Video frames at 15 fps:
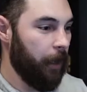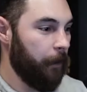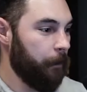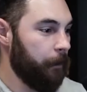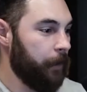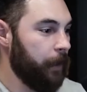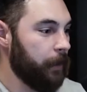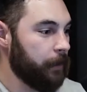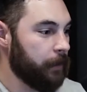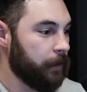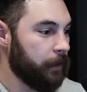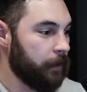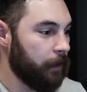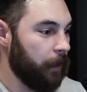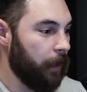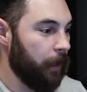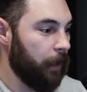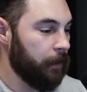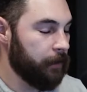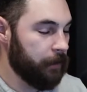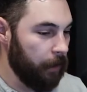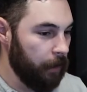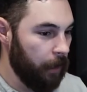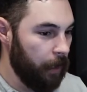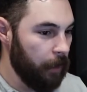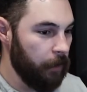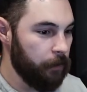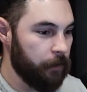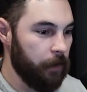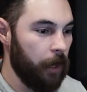um, this uh, Sunday,
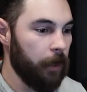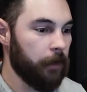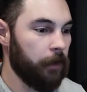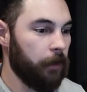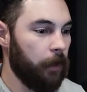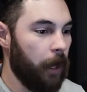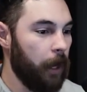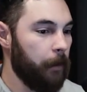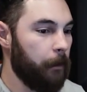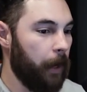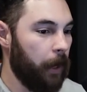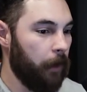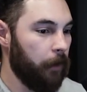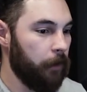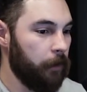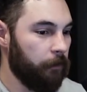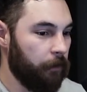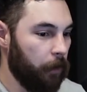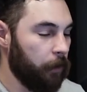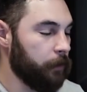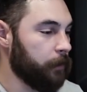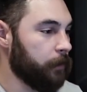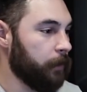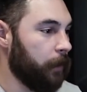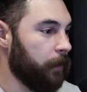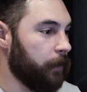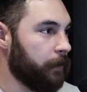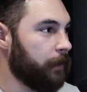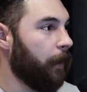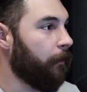you talked a lot about, and your focus is
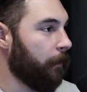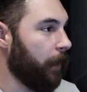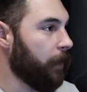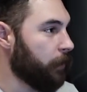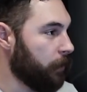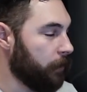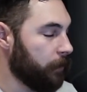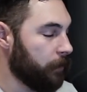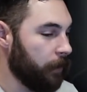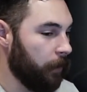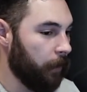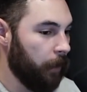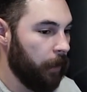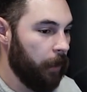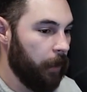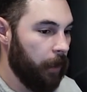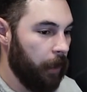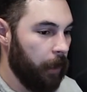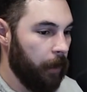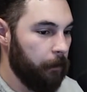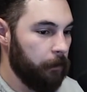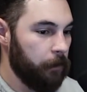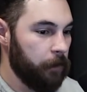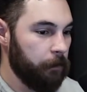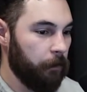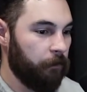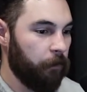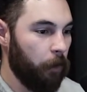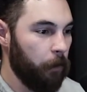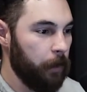on salvation. Yeah. So, um, just
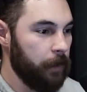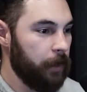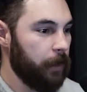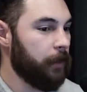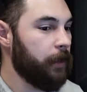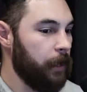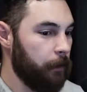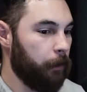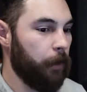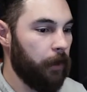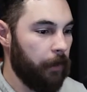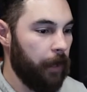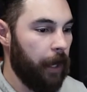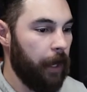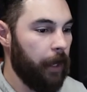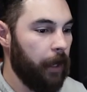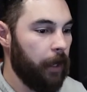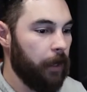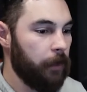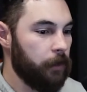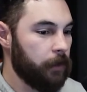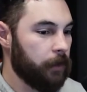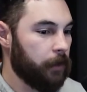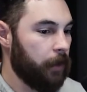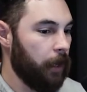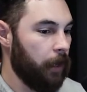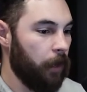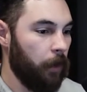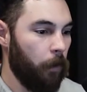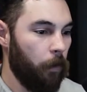before we dig deeper on that, just
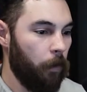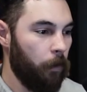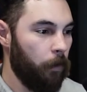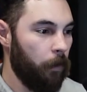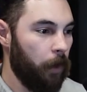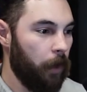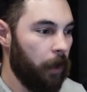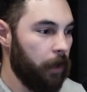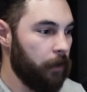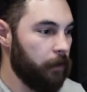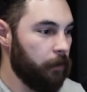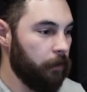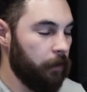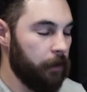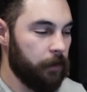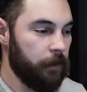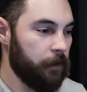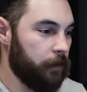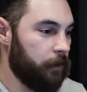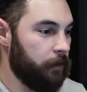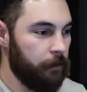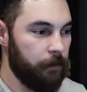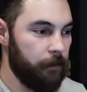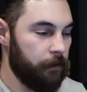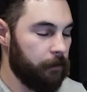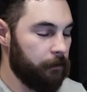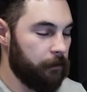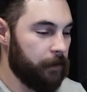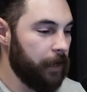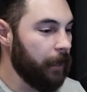kind of uh, let's just
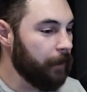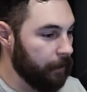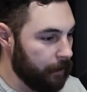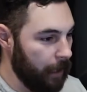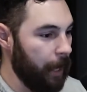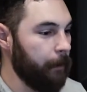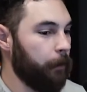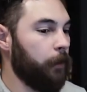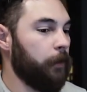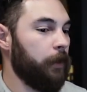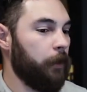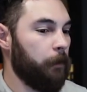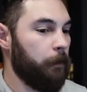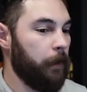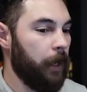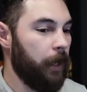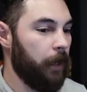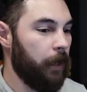set the table a little bit